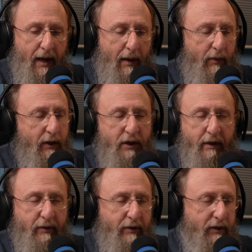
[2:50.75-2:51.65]
I want to
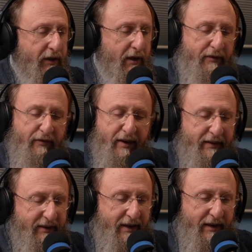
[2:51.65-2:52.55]
share with you just a
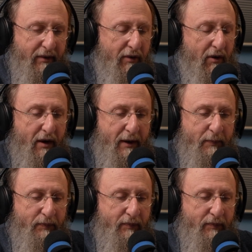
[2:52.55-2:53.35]
fascinating thought,